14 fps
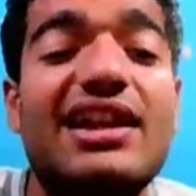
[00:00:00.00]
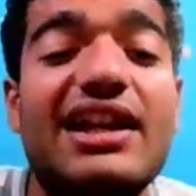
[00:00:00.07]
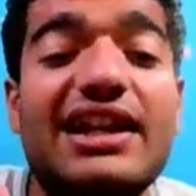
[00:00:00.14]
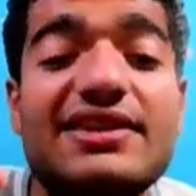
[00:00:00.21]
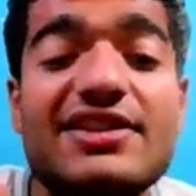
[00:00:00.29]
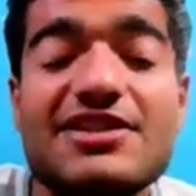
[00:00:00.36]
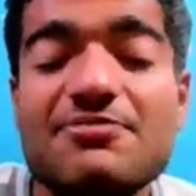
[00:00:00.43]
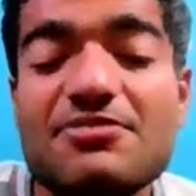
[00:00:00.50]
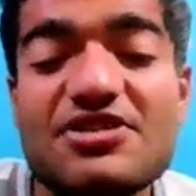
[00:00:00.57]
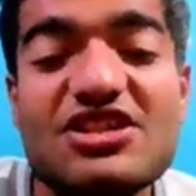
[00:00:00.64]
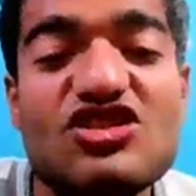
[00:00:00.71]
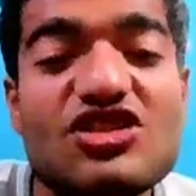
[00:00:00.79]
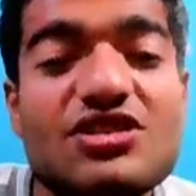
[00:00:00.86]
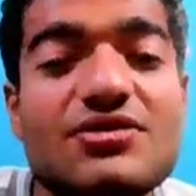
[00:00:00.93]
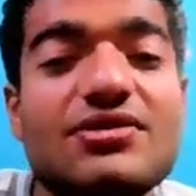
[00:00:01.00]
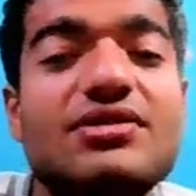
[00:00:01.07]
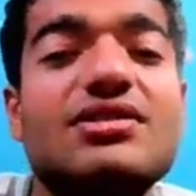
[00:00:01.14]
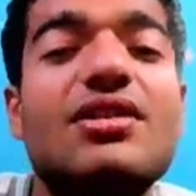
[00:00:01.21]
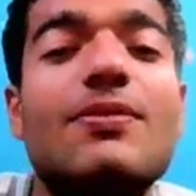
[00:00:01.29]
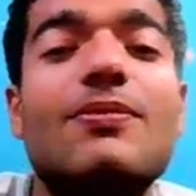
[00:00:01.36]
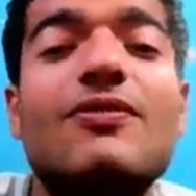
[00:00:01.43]
In this position,
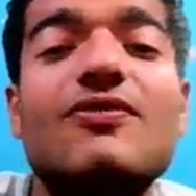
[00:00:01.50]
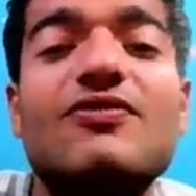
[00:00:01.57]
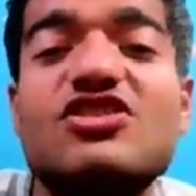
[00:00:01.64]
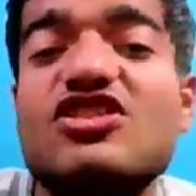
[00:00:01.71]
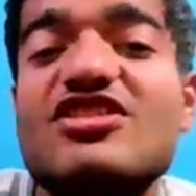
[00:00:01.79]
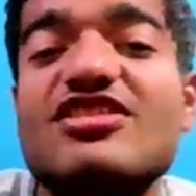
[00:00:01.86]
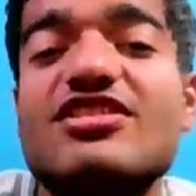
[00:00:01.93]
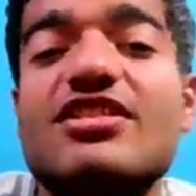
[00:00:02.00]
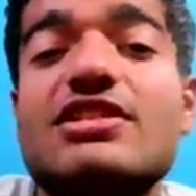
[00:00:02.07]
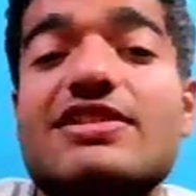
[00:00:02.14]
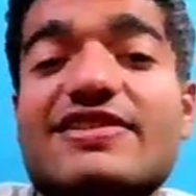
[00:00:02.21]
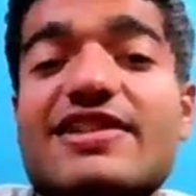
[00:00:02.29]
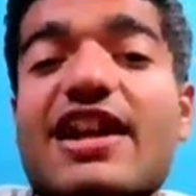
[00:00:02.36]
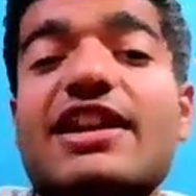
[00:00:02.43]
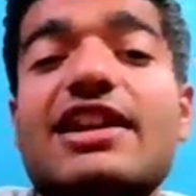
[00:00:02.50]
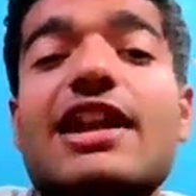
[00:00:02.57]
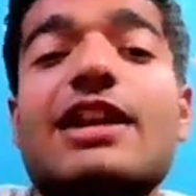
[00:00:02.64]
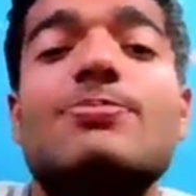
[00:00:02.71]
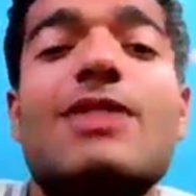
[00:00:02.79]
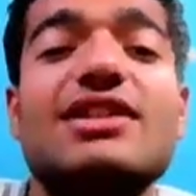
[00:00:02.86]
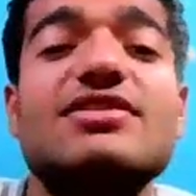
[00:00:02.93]
Vishy sir resigned
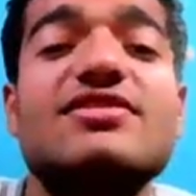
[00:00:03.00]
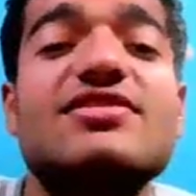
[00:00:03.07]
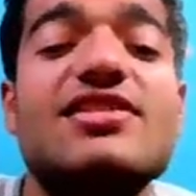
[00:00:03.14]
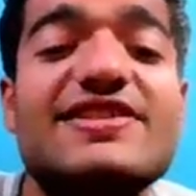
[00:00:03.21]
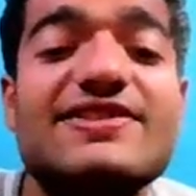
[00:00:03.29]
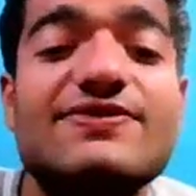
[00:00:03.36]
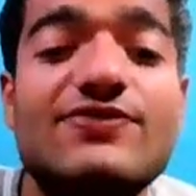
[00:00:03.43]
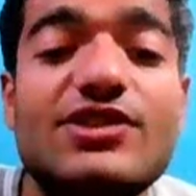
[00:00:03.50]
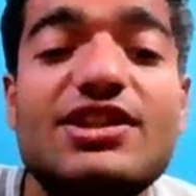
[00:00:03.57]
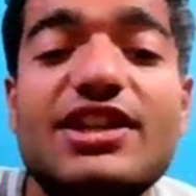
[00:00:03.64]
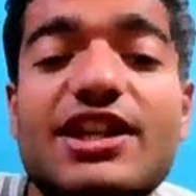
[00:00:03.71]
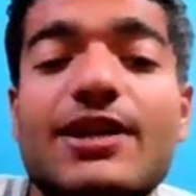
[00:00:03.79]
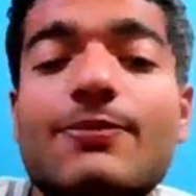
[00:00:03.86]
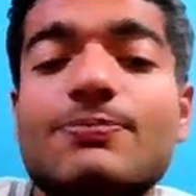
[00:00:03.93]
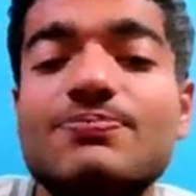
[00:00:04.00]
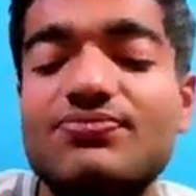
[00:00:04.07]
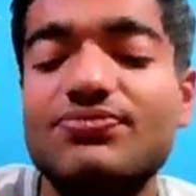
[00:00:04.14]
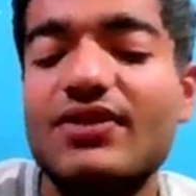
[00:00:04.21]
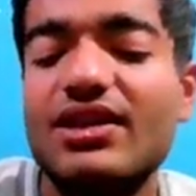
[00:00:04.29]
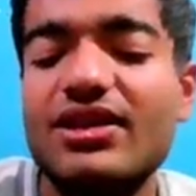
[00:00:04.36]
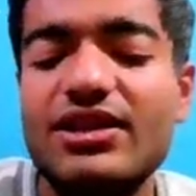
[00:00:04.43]
and Magnus Carlsen won the game.
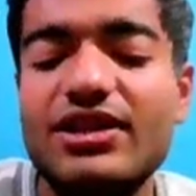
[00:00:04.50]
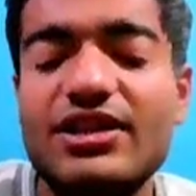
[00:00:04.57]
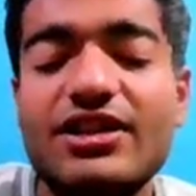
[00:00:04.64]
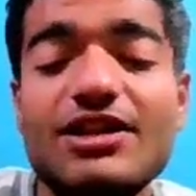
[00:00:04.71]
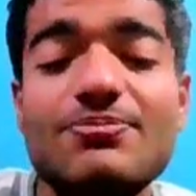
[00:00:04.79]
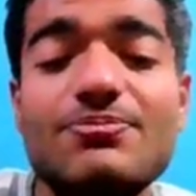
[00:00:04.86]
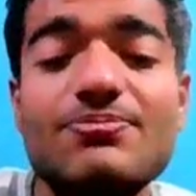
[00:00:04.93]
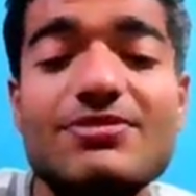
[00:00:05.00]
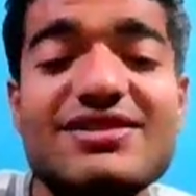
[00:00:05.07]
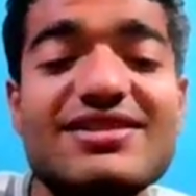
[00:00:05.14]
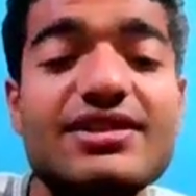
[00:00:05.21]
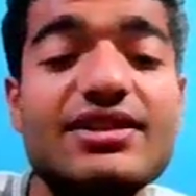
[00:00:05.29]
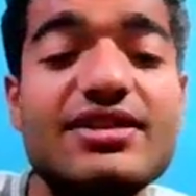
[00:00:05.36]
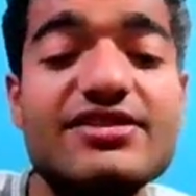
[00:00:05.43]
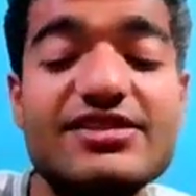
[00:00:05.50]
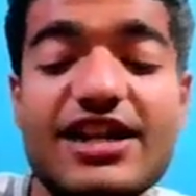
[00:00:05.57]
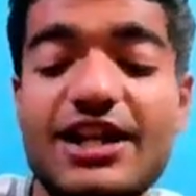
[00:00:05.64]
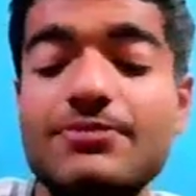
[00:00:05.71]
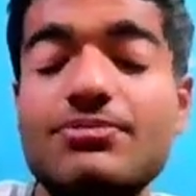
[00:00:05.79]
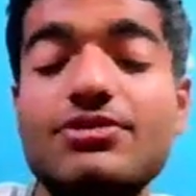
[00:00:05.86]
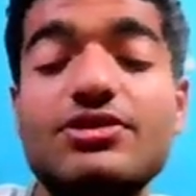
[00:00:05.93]
It basically
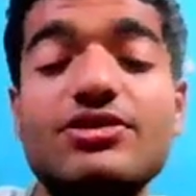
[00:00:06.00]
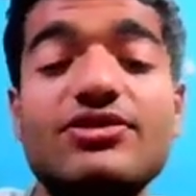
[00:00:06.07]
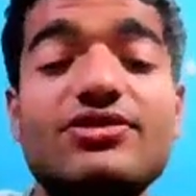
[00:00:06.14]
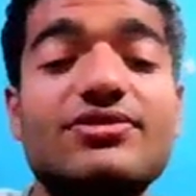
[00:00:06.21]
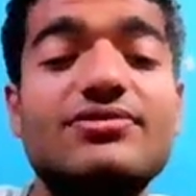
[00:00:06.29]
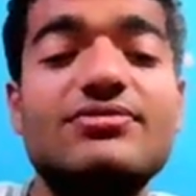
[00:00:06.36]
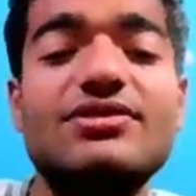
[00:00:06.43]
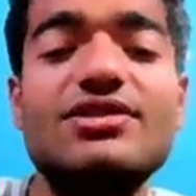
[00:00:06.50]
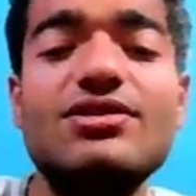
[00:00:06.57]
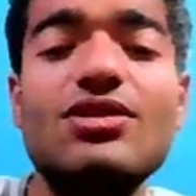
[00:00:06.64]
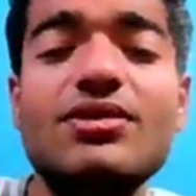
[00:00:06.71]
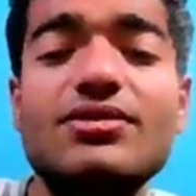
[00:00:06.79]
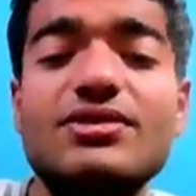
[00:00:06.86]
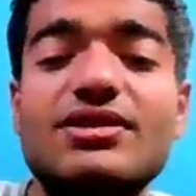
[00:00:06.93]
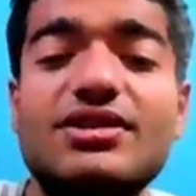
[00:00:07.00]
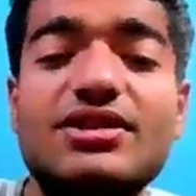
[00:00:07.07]
resigned because not